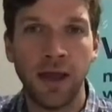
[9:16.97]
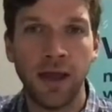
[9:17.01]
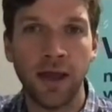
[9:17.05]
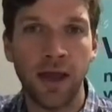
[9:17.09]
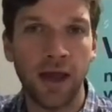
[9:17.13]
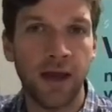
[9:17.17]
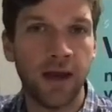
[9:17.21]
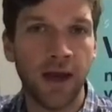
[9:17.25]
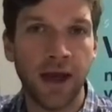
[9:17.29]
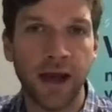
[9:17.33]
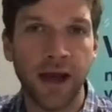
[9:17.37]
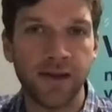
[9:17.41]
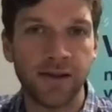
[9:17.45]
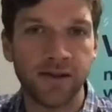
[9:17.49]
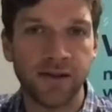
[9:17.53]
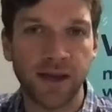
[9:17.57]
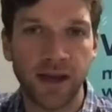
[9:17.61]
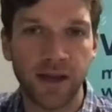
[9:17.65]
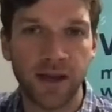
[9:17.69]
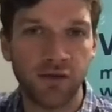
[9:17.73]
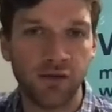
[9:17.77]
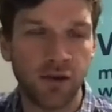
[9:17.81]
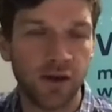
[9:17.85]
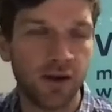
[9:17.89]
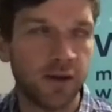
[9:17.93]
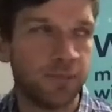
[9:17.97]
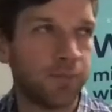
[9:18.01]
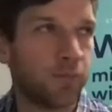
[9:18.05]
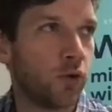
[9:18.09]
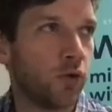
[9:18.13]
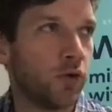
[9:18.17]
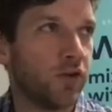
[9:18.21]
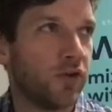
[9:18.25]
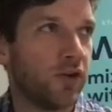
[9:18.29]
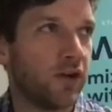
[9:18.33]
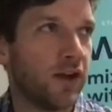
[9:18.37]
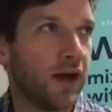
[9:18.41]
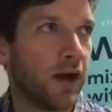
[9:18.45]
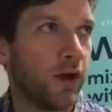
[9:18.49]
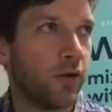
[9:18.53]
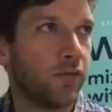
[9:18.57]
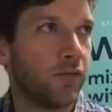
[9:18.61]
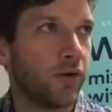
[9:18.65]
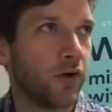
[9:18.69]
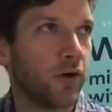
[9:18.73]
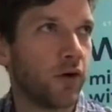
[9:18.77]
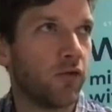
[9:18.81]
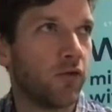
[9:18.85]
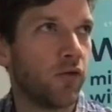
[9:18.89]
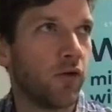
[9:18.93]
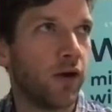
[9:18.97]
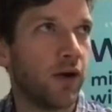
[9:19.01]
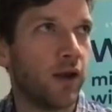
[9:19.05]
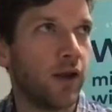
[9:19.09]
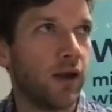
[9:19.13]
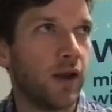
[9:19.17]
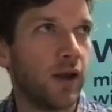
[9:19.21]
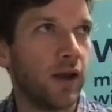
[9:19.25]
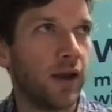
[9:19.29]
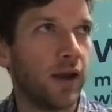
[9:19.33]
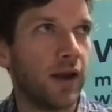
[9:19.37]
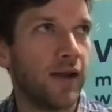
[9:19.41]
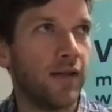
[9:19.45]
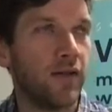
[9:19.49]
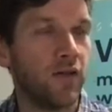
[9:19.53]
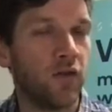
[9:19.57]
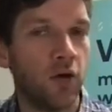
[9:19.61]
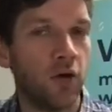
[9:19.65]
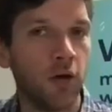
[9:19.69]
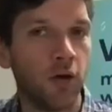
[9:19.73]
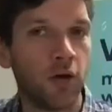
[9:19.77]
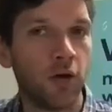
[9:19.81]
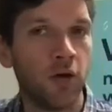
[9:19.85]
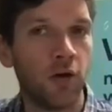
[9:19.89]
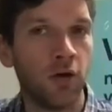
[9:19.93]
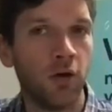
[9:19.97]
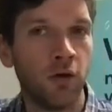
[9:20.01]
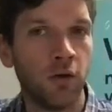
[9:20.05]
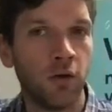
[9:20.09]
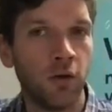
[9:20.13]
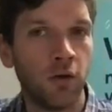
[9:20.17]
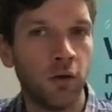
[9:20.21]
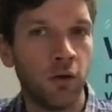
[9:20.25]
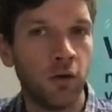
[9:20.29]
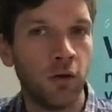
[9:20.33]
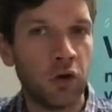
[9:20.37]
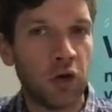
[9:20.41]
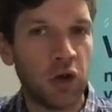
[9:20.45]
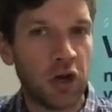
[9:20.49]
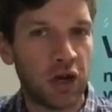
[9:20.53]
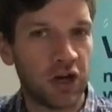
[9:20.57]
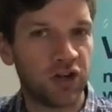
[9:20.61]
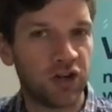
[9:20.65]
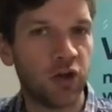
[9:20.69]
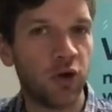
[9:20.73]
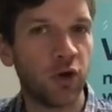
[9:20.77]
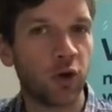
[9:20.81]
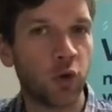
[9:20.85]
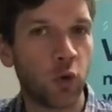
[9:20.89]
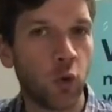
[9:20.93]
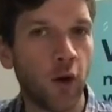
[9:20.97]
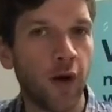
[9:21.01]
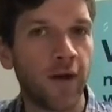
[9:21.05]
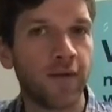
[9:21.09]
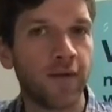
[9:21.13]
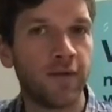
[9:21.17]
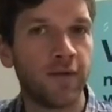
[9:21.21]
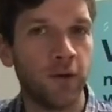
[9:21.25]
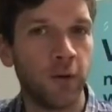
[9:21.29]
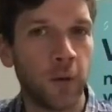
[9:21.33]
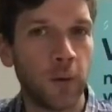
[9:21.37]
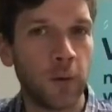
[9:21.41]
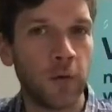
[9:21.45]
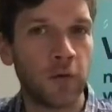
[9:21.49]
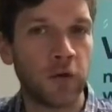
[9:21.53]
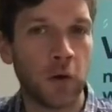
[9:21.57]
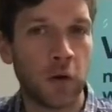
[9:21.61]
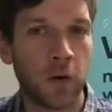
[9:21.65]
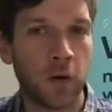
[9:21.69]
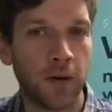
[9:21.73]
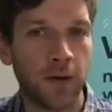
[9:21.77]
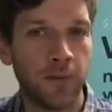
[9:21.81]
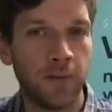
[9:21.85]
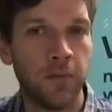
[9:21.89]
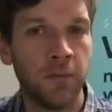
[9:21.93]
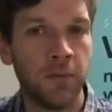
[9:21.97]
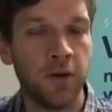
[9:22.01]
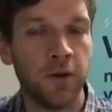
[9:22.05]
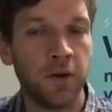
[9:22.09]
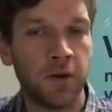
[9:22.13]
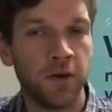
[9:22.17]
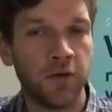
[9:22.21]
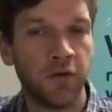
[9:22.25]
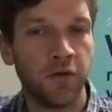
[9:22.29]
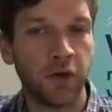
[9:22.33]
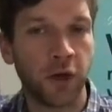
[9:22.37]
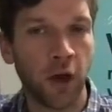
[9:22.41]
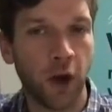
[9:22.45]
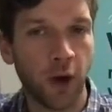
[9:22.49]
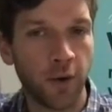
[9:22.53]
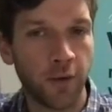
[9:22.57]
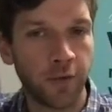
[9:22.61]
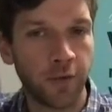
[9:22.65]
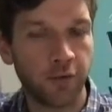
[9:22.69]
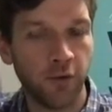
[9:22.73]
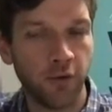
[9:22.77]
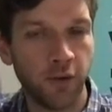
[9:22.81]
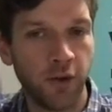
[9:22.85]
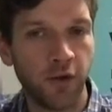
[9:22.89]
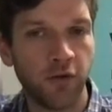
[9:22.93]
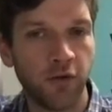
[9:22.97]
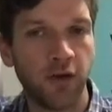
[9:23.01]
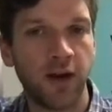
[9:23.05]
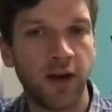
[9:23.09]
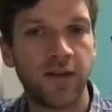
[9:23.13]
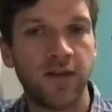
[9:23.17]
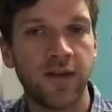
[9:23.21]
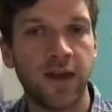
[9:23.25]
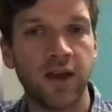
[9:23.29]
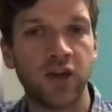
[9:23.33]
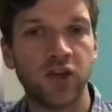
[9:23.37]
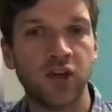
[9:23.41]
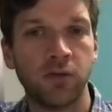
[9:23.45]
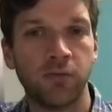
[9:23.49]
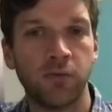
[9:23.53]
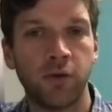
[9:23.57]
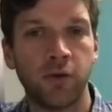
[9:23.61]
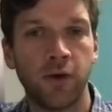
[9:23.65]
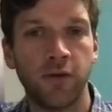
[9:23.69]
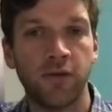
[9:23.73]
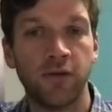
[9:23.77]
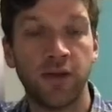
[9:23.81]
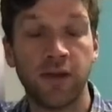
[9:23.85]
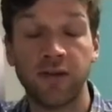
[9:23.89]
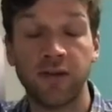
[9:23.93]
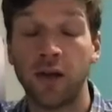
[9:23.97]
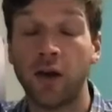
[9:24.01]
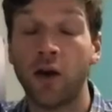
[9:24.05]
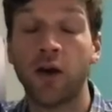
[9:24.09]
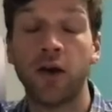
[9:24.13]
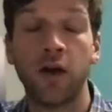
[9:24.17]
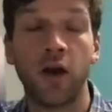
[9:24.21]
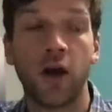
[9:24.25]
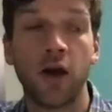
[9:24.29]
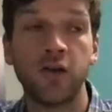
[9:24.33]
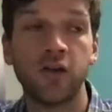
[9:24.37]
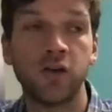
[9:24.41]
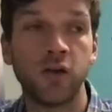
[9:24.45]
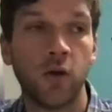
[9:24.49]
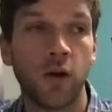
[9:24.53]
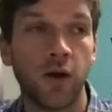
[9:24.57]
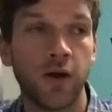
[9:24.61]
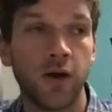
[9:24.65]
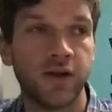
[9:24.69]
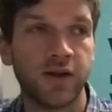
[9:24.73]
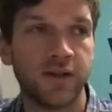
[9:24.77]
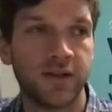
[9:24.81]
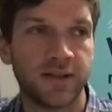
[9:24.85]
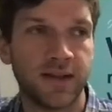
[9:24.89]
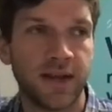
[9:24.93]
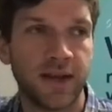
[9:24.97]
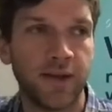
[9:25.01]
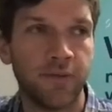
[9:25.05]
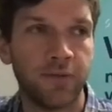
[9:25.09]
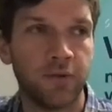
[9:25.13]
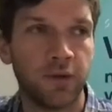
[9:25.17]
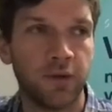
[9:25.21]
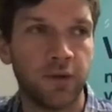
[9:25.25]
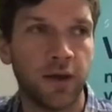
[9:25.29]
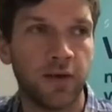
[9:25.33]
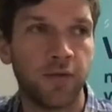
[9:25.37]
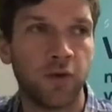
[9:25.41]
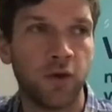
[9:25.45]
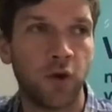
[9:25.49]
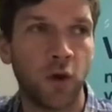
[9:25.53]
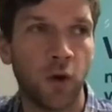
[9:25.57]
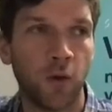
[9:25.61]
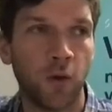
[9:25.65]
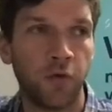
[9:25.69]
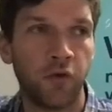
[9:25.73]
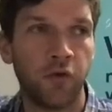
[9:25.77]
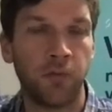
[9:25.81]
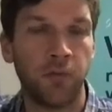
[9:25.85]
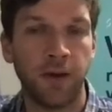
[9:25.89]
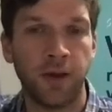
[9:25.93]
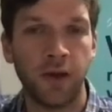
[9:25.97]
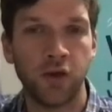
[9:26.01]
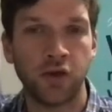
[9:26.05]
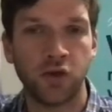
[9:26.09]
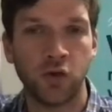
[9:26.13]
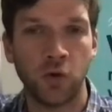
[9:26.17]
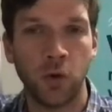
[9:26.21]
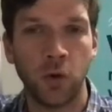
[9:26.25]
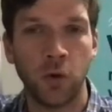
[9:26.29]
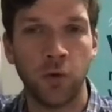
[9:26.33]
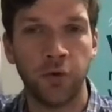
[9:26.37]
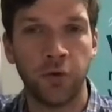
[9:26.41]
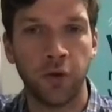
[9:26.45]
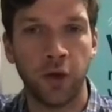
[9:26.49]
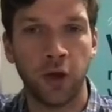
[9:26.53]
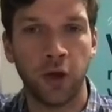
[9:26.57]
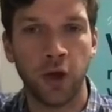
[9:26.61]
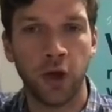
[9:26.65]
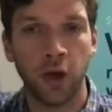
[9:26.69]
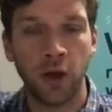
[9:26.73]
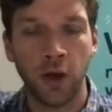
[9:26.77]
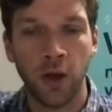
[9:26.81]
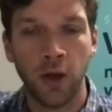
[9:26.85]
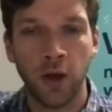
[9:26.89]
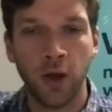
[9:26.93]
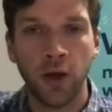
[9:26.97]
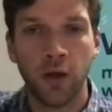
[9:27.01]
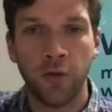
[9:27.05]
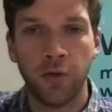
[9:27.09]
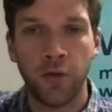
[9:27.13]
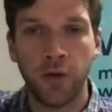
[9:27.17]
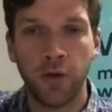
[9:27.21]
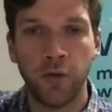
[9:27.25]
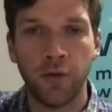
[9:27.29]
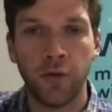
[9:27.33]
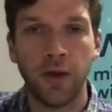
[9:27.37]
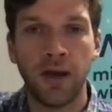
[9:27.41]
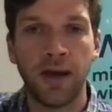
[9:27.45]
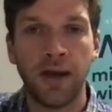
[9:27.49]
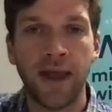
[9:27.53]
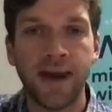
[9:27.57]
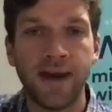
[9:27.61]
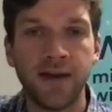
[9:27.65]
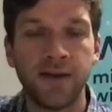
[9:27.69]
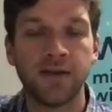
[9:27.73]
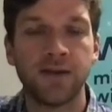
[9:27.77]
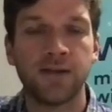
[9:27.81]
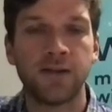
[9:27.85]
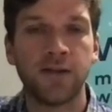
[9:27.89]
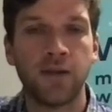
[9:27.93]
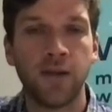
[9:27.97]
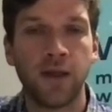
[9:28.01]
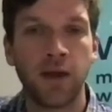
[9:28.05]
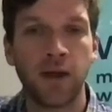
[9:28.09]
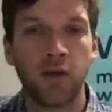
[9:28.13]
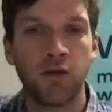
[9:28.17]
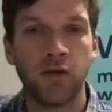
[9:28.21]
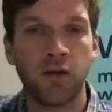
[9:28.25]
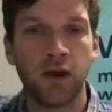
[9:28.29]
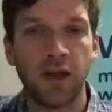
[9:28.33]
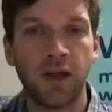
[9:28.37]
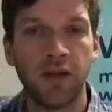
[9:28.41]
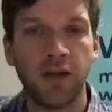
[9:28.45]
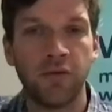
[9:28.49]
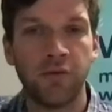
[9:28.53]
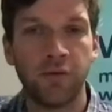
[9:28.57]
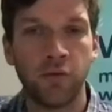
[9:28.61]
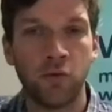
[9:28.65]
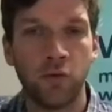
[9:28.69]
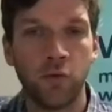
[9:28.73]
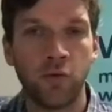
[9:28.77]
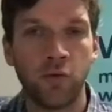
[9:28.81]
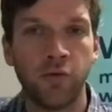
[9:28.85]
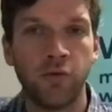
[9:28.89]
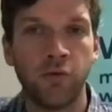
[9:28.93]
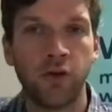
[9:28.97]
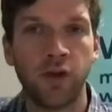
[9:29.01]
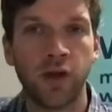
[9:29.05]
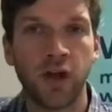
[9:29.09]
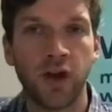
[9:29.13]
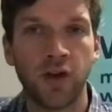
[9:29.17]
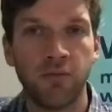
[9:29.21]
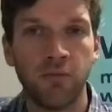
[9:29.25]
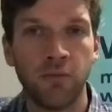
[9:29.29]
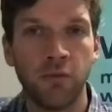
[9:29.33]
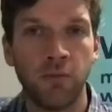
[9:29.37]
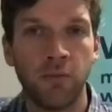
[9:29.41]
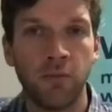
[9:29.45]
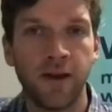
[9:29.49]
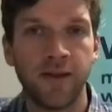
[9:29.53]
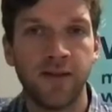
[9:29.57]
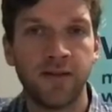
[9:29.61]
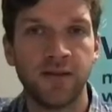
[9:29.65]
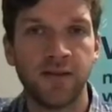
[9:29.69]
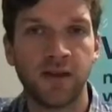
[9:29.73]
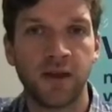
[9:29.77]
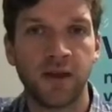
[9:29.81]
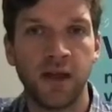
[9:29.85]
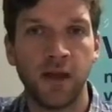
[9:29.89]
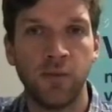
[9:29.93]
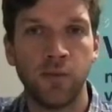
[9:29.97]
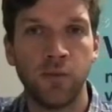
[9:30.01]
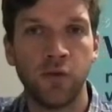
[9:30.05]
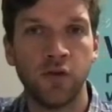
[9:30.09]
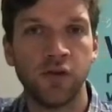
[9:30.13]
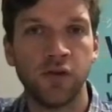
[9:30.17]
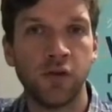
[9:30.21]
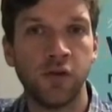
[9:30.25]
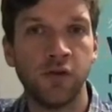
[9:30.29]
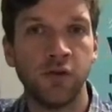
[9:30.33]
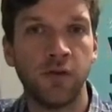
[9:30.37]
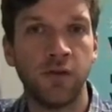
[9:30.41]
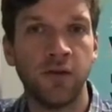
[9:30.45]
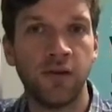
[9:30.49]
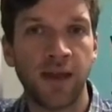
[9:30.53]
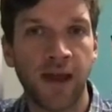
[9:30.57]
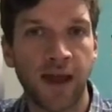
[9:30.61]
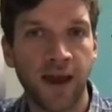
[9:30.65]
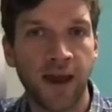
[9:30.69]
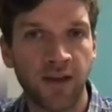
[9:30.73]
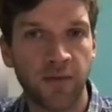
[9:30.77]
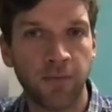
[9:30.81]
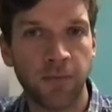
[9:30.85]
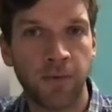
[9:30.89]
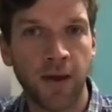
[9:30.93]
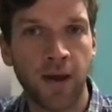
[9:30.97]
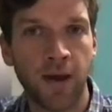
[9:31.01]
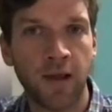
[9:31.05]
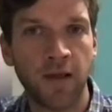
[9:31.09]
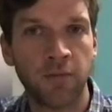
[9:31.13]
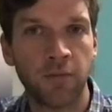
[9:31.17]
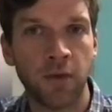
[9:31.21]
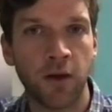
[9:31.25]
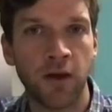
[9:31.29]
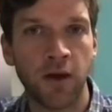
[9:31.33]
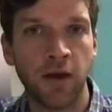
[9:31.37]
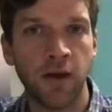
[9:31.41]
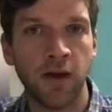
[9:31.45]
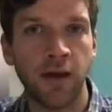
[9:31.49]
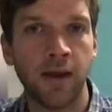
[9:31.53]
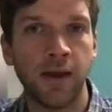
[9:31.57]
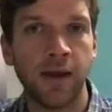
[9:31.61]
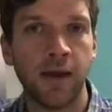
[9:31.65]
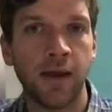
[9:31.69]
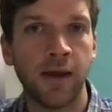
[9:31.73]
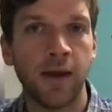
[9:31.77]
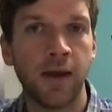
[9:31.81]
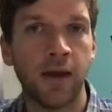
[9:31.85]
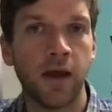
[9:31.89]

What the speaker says: And as Andrea pointed out very rightly, it took quite a long time to go through the accreditation process. And I do understand that they've got to make sure that the lenders that they accredit for a government-backed scheme that's using taxpayers' money,